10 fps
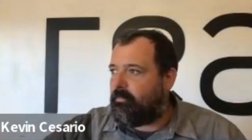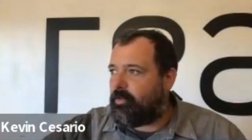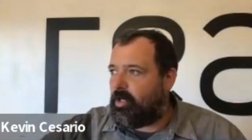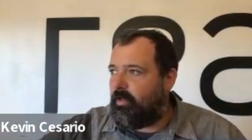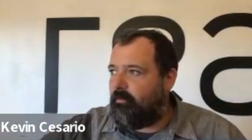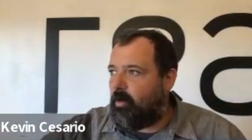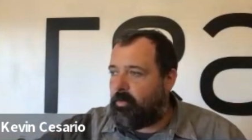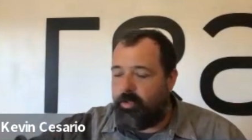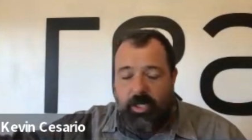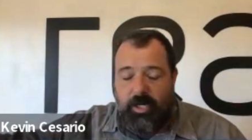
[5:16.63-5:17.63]

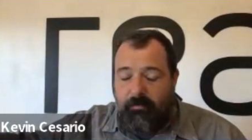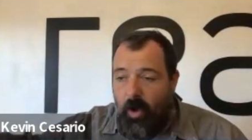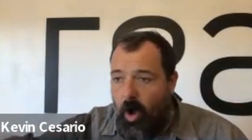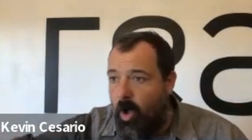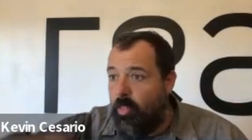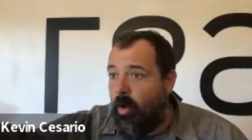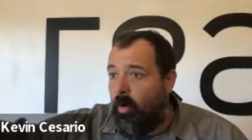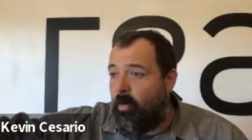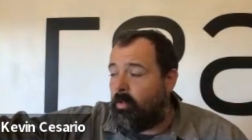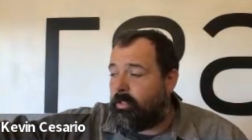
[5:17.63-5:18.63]
34% of the
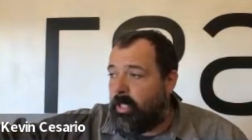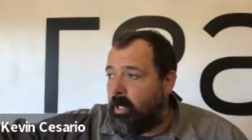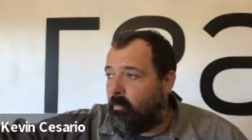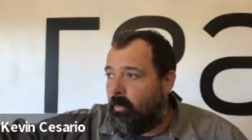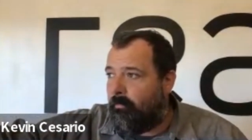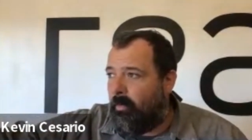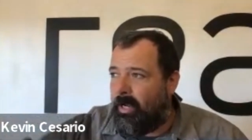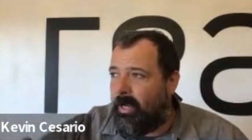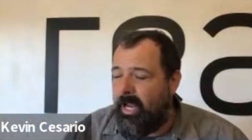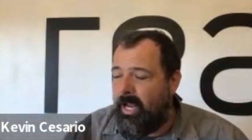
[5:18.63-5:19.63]
whole entire
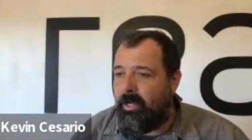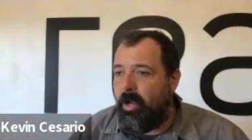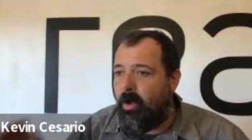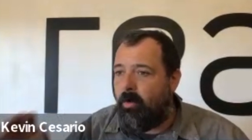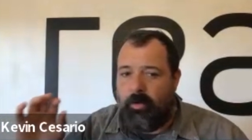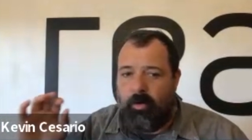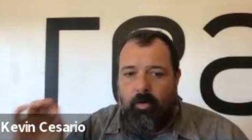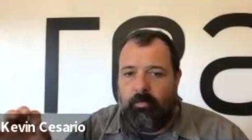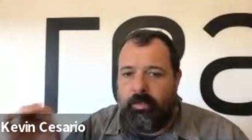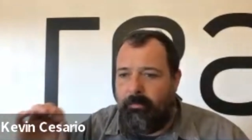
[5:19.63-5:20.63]
1.8. No, you're
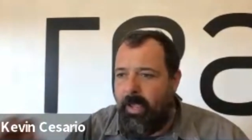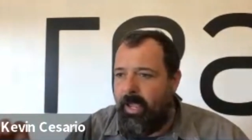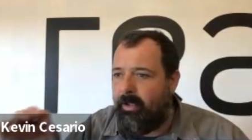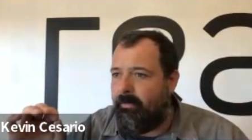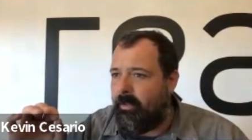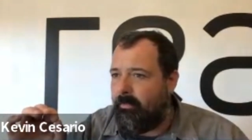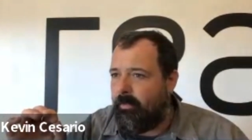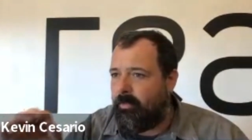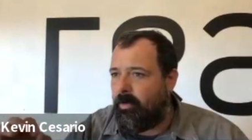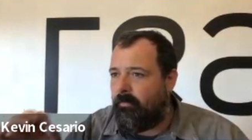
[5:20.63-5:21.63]
only paying
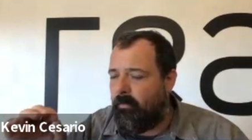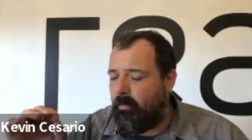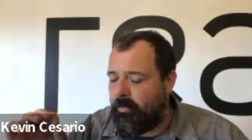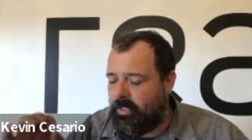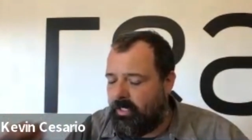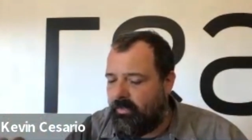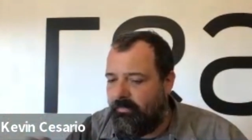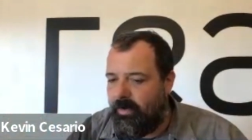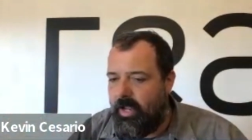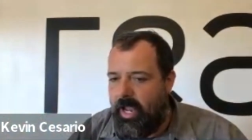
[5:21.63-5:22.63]
the 34% at the
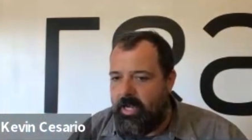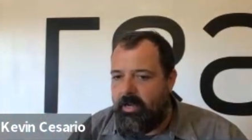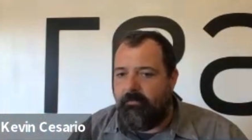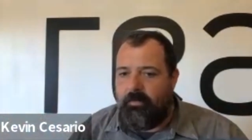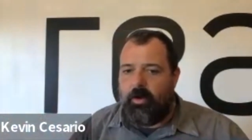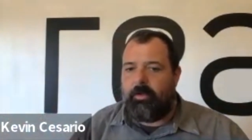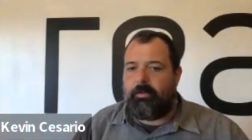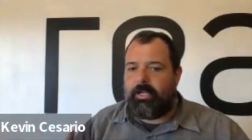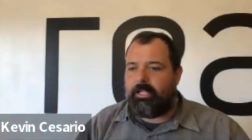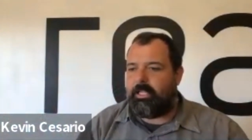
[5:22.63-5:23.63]
very end. If you're
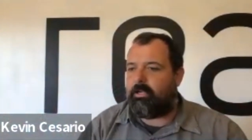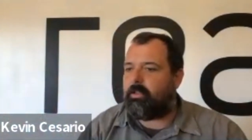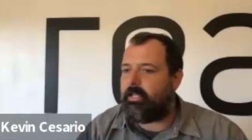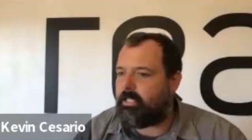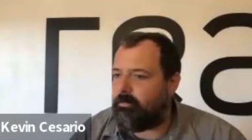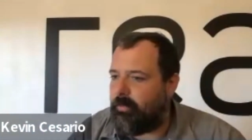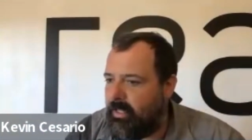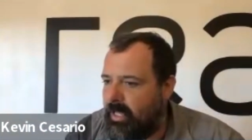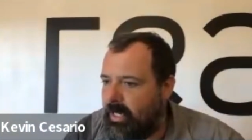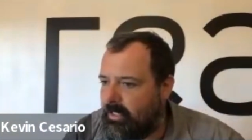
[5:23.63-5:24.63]
able to clearly
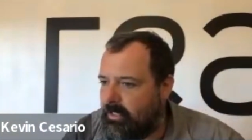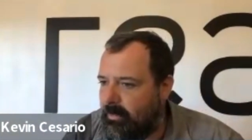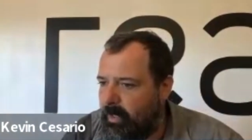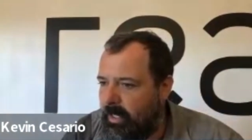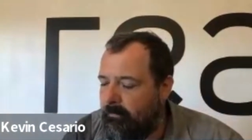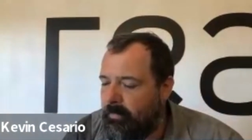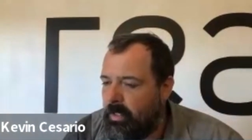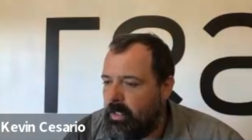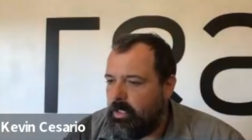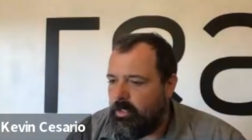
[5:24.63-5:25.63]
explain that to somebody
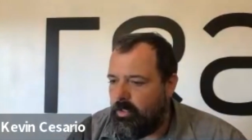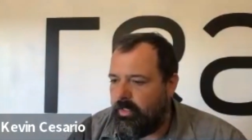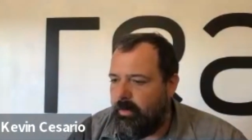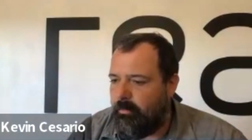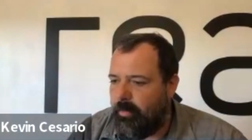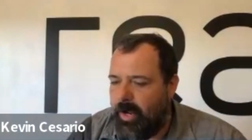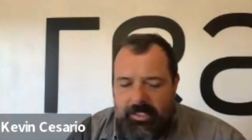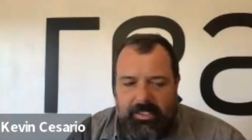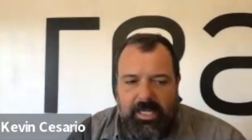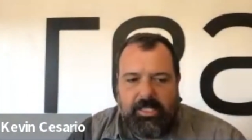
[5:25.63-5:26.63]
during that
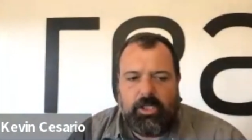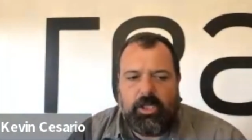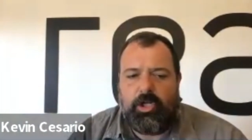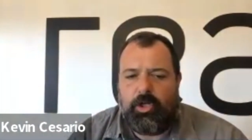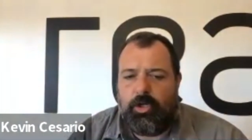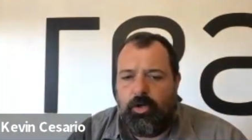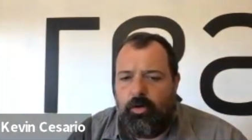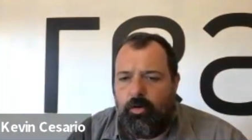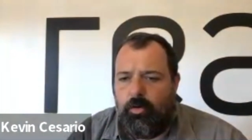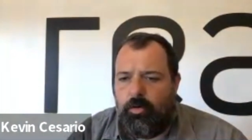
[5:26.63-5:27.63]
process, it's a
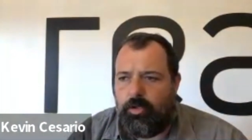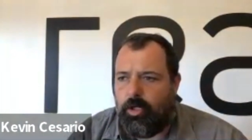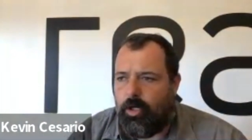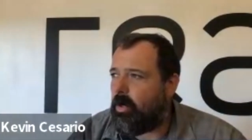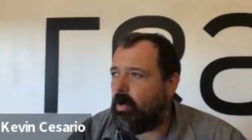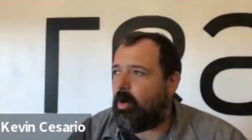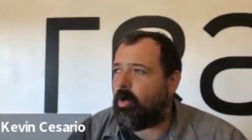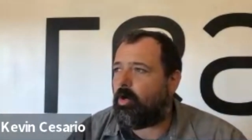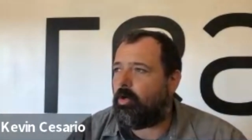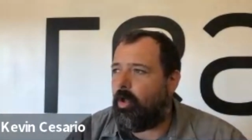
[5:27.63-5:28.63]
huge
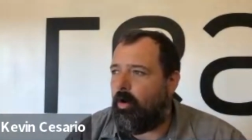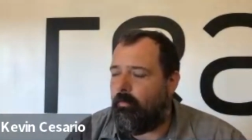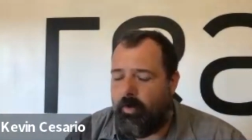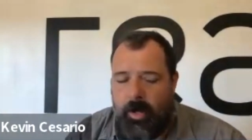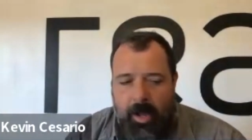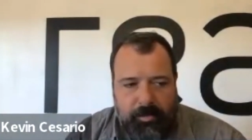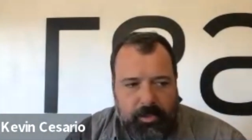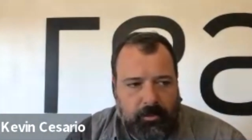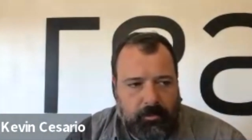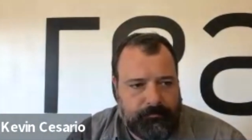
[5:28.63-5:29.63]
hurdle over an
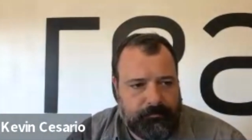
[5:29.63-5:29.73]
obstacle.